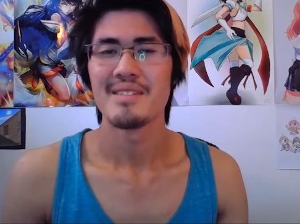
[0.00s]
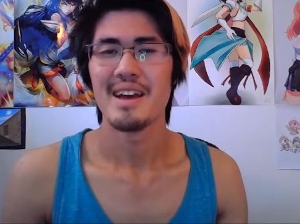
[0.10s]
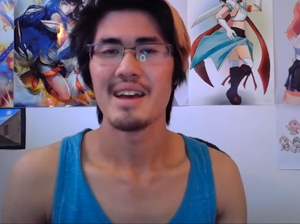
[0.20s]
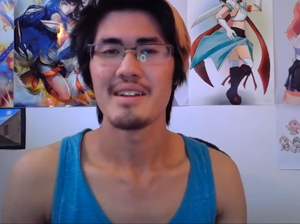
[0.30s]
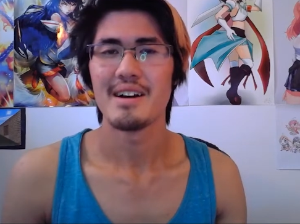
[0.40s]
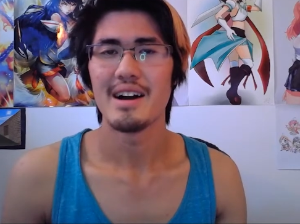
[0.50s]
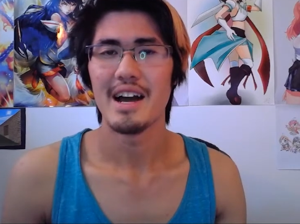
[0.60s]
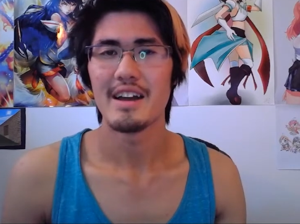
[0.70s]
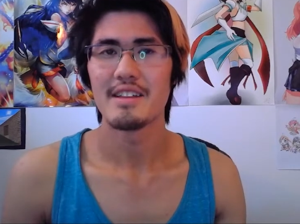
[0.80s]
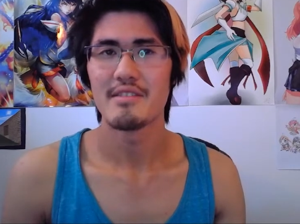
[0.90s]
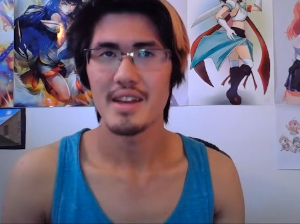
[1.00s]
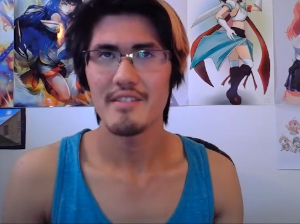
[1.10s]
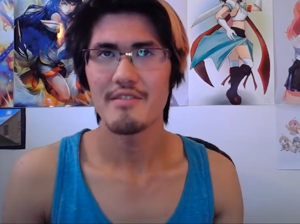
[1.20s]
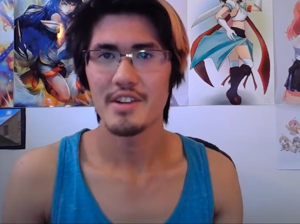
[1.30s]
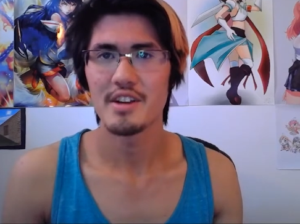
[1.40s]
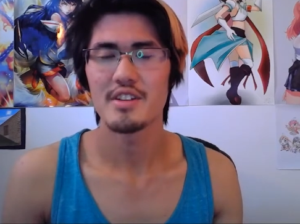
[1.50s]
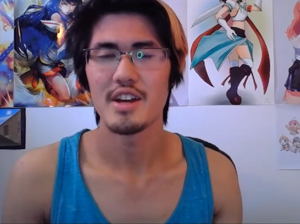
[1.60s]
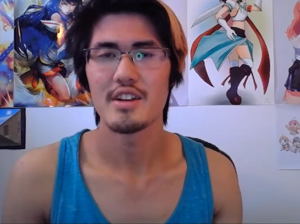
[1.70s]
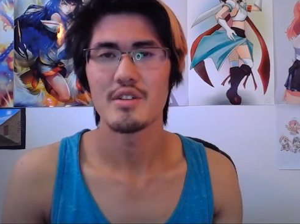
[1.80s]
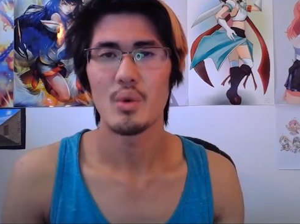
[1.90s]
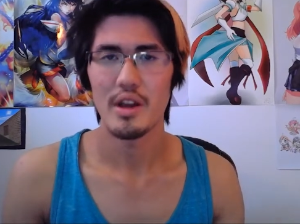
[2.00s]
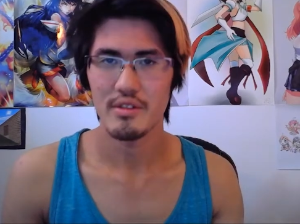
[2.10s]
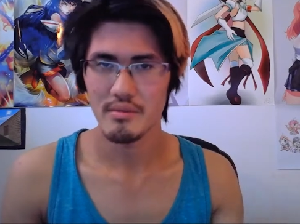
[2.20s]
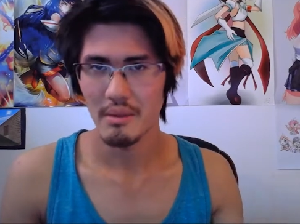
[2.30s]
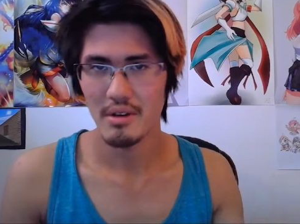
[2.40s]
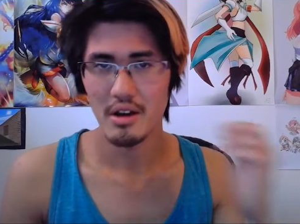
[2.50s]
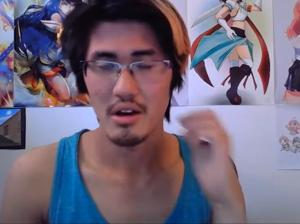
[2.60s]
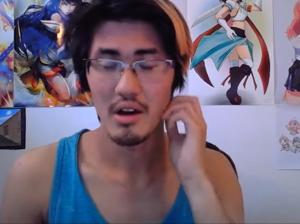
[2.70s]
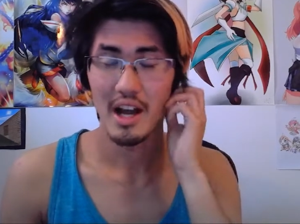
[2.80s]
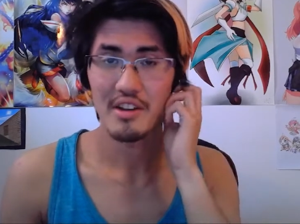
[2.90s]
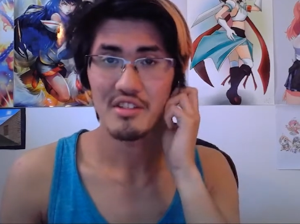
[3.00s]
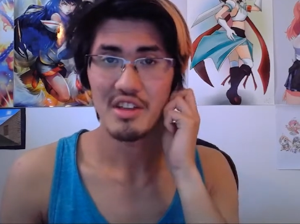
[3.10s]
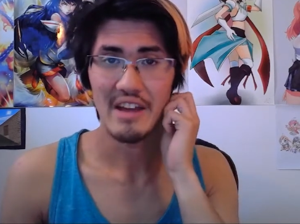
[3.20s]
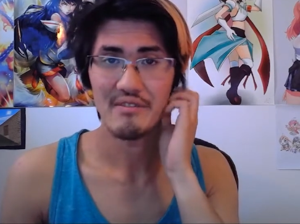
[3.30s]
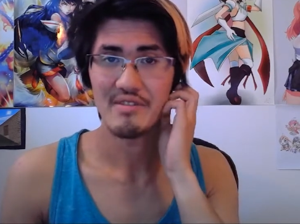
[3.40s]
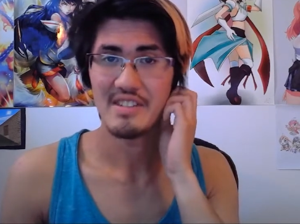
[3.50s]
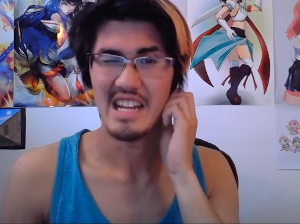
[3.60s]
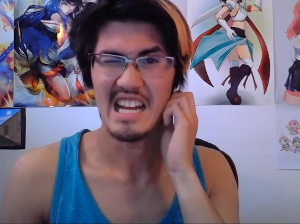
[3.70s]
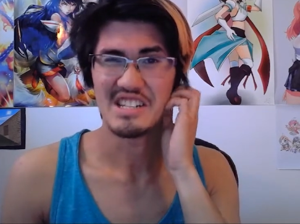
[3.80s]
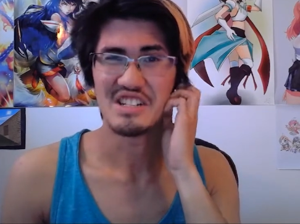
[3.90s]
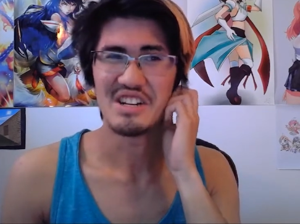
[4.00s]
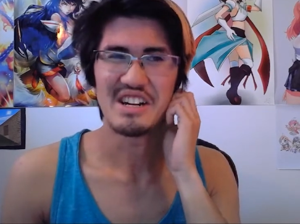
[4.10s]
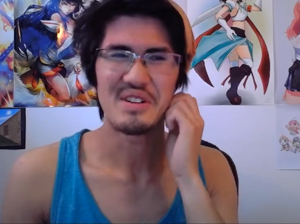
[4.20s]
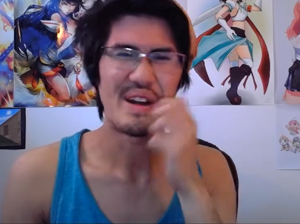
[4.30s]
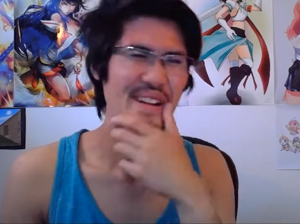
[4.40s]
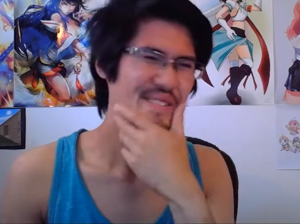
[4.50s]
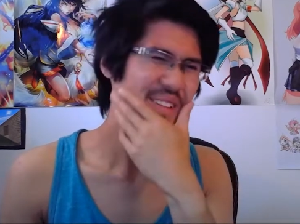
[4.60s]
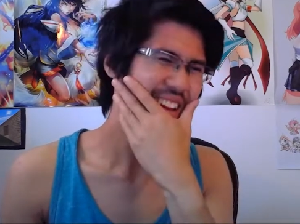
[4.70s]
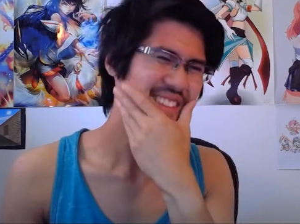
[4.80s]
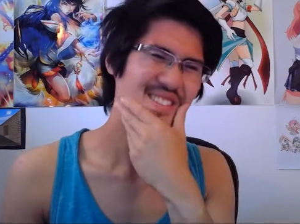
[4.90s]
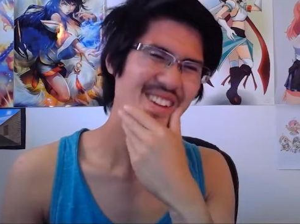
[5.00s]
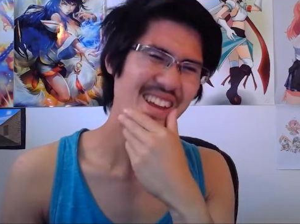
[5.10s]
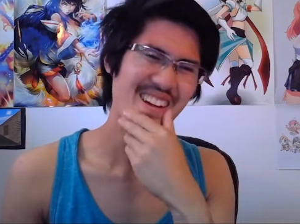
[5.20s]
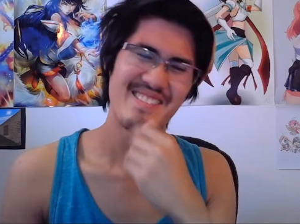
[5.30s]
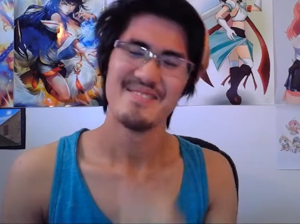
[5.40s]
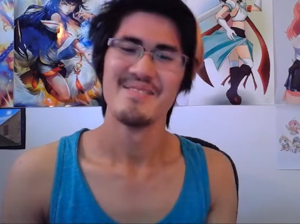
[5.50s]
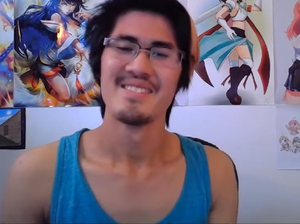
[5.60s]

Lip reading: and I did finish it quite some time ago, I just haven't actually gotten around to making this video.